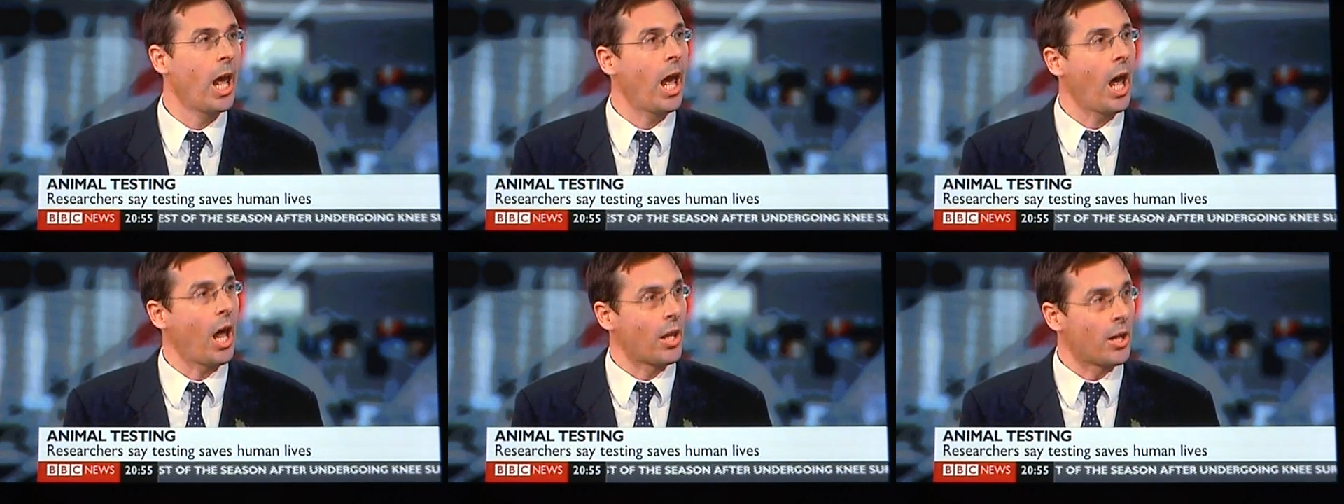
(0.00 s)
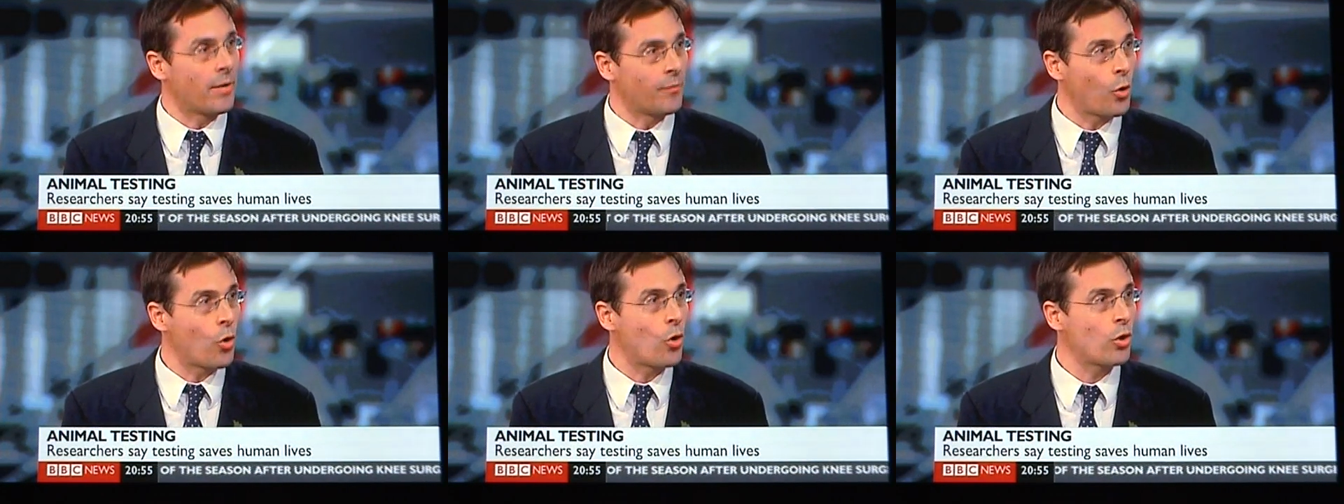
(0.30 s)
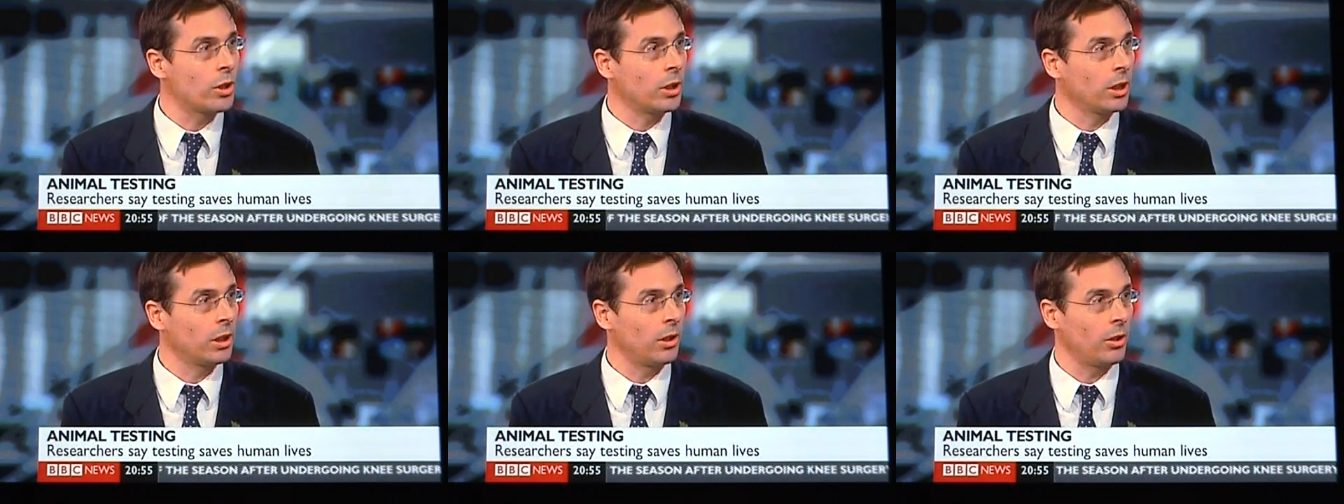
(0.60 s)
and they've all
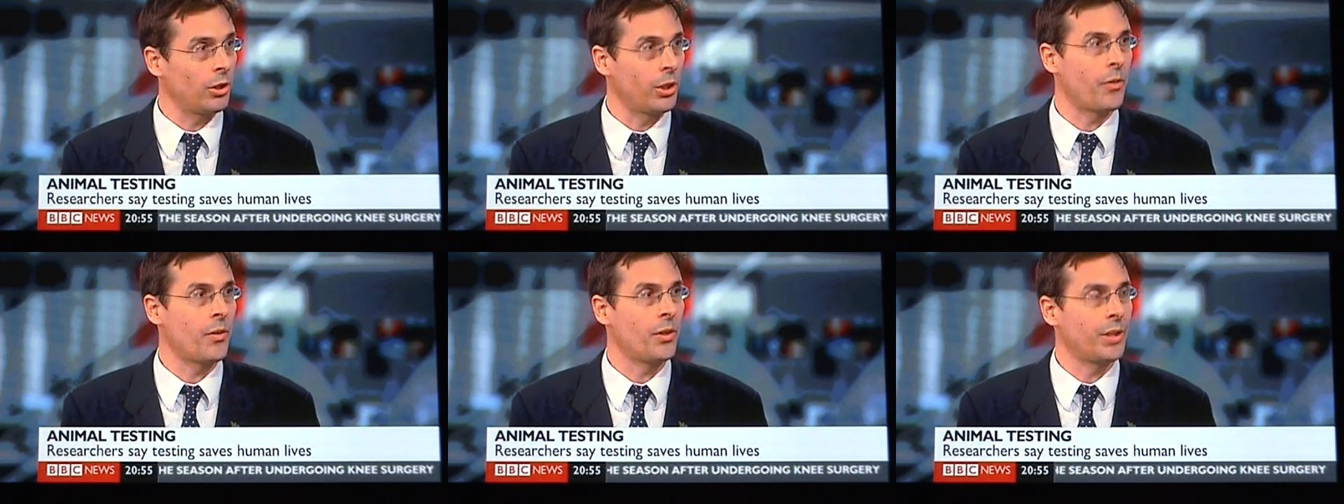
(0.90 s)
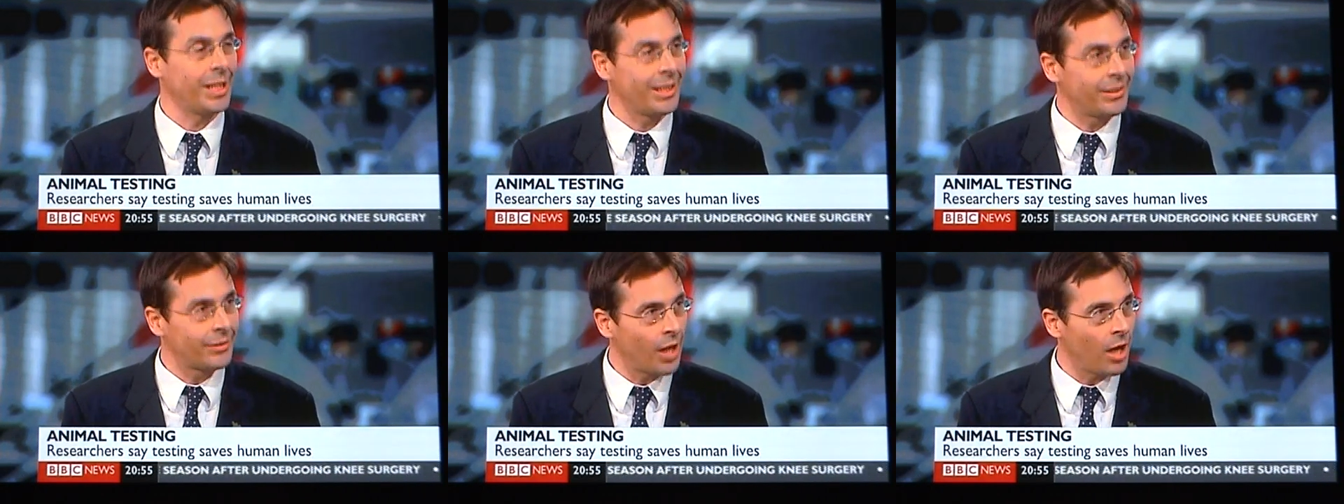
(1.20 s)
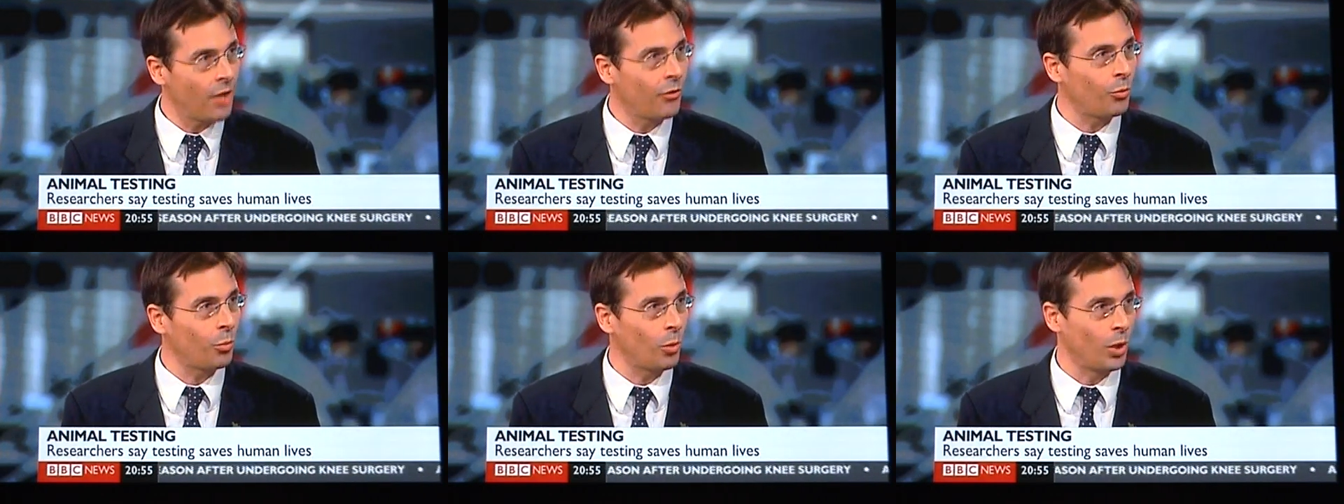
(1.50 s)
concluded that it
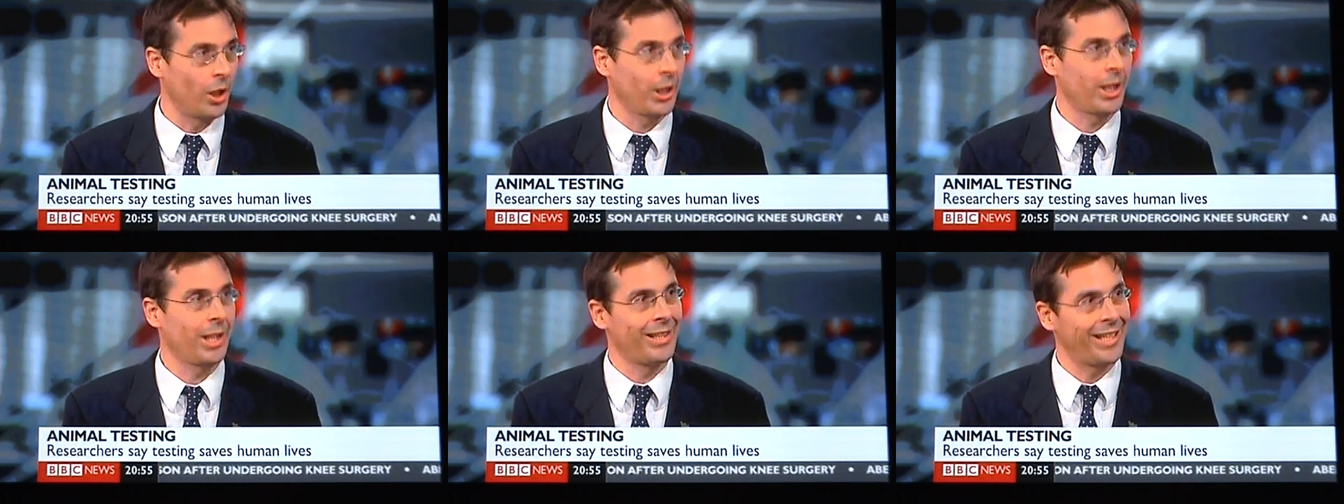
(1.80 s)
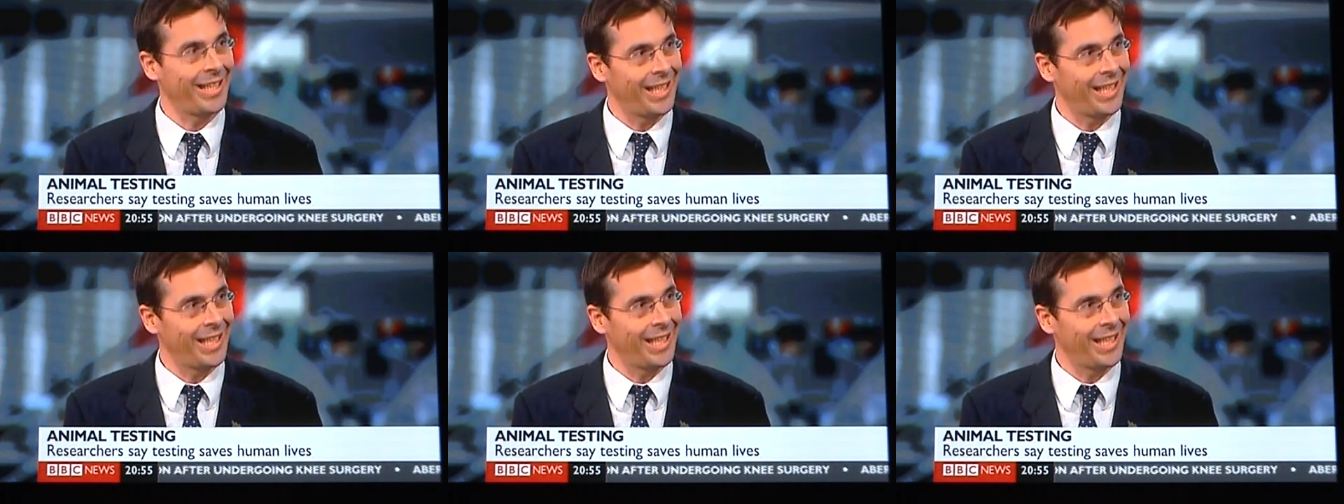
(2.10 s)
does work and